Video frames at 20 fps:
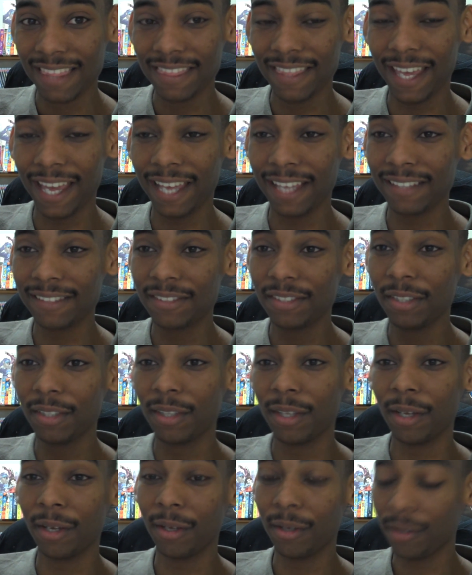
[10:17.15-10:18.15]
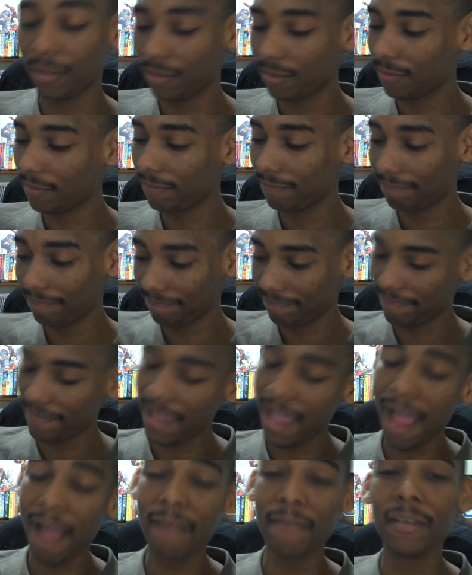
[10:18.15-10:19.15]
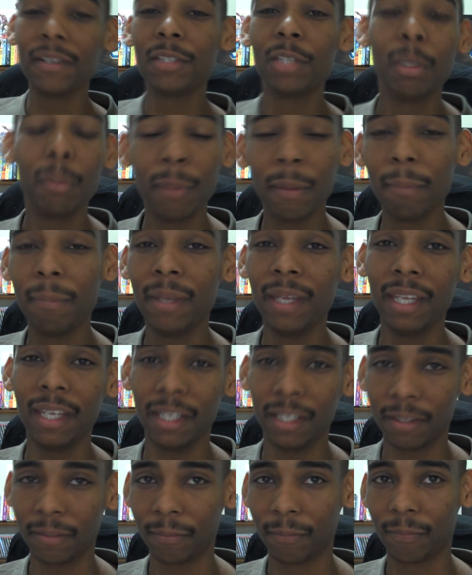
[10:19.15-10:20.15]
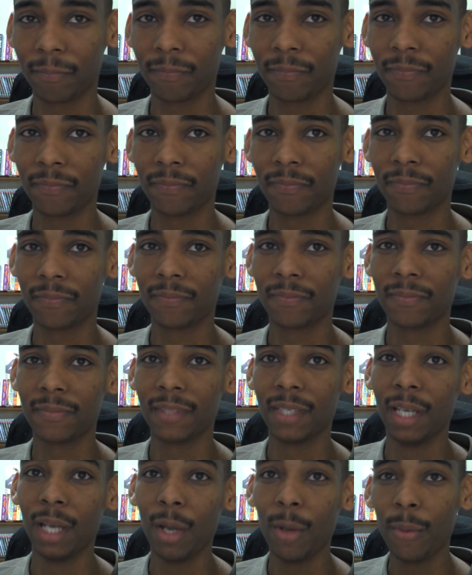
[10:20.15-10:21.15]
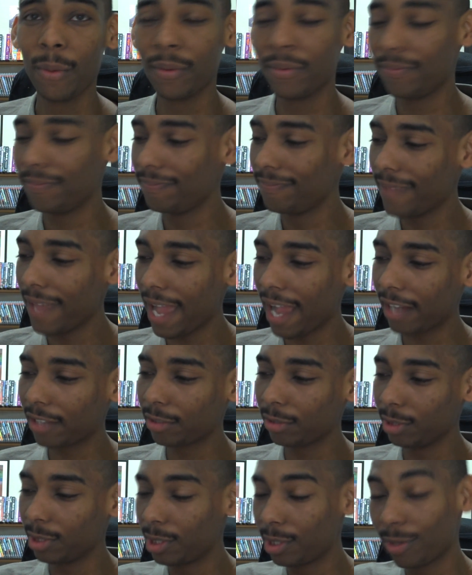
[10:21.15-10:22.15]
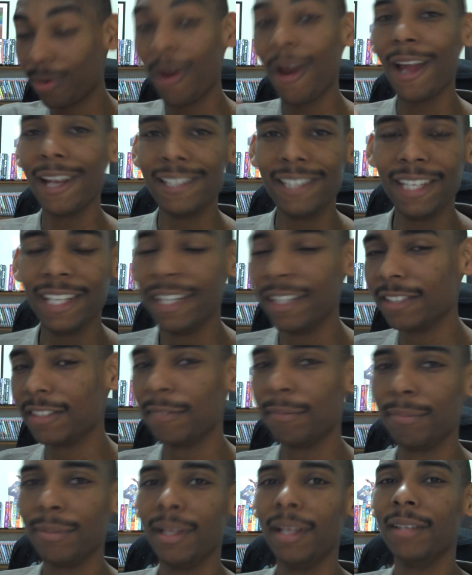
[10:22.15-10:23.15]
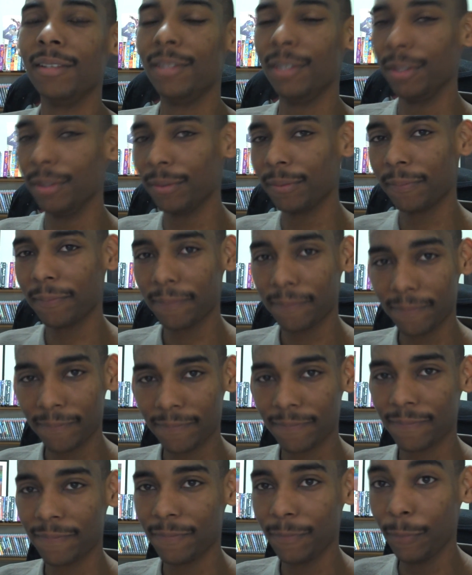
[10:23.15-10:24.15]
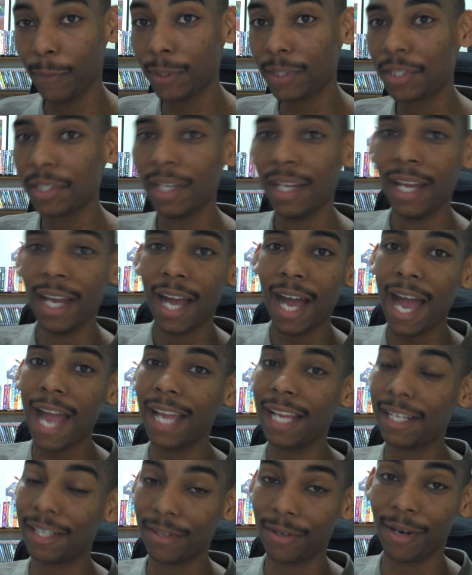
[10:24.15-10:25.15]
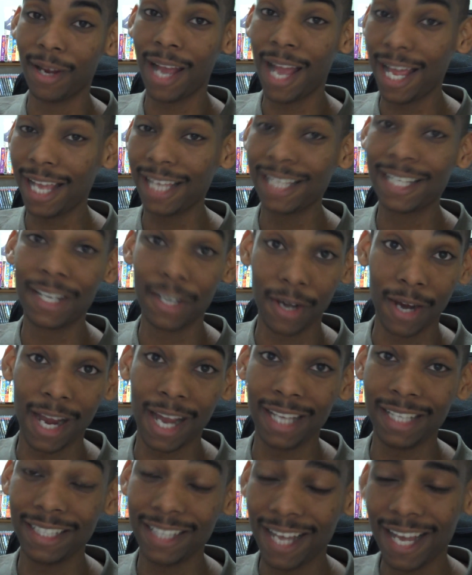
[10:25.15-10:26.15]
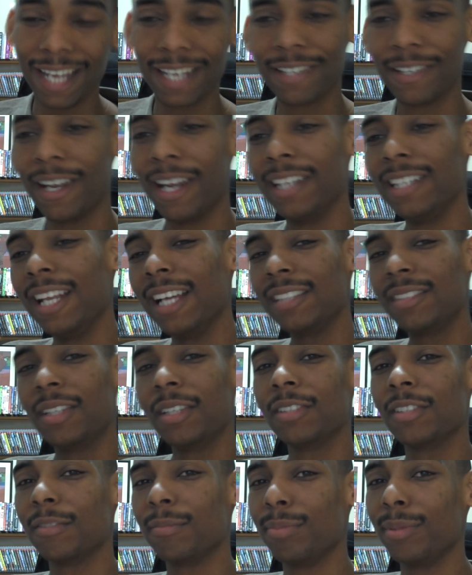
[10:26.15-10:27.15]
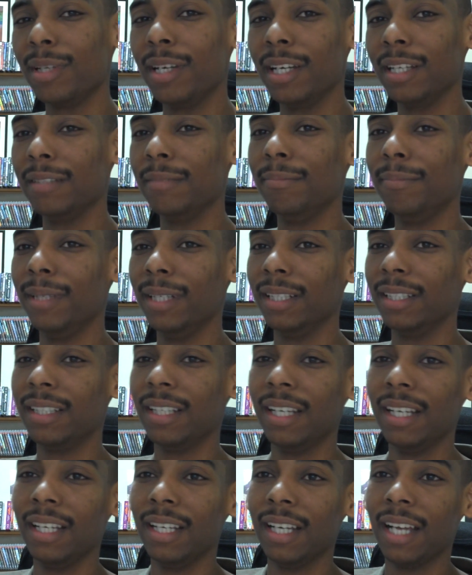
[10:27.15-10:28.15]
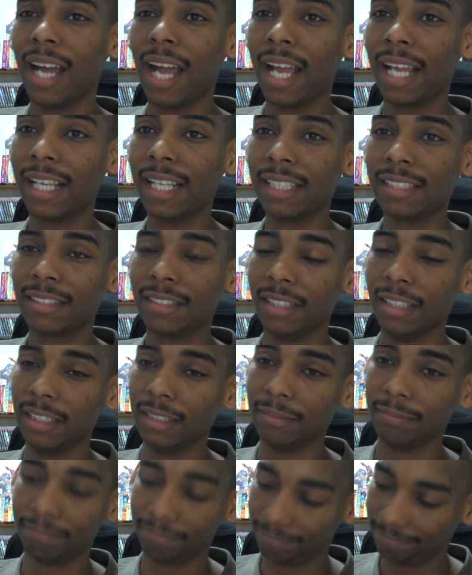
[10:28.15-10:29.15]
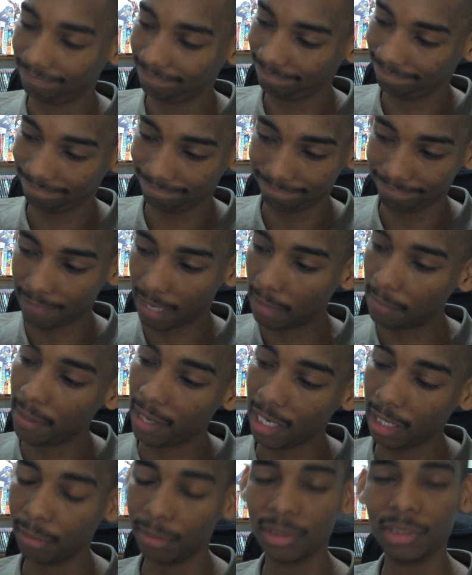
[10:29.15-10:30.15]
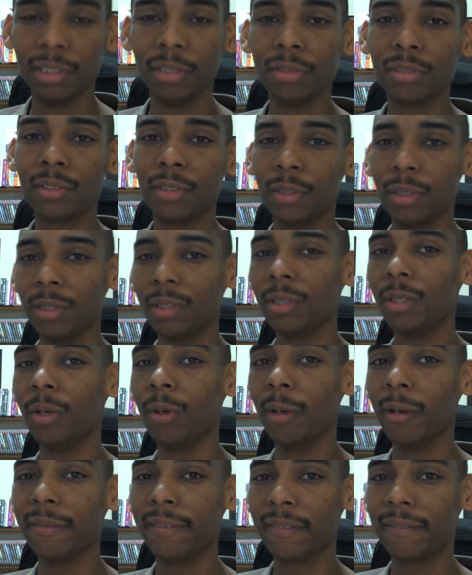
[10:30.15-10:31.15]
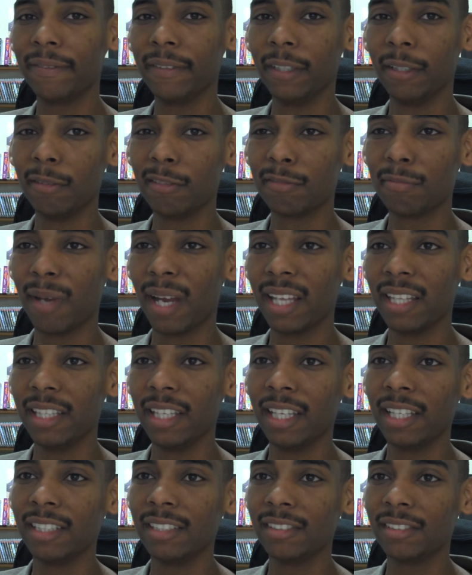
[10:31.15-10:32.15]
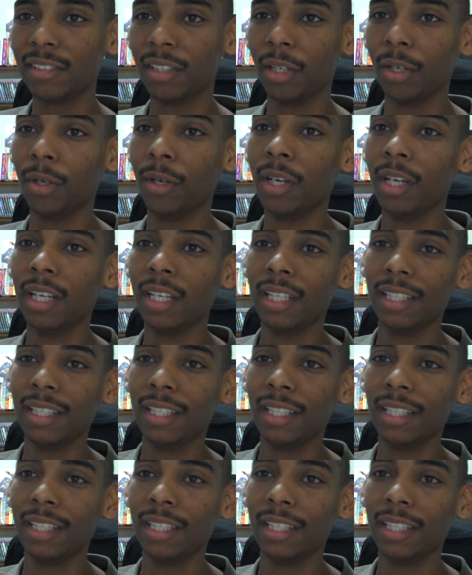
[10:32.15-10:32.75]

that to the average human being would actually cry tears of blood to. Which I cried. Not tears of blood, but I guess my body was used to the horrific films by then, so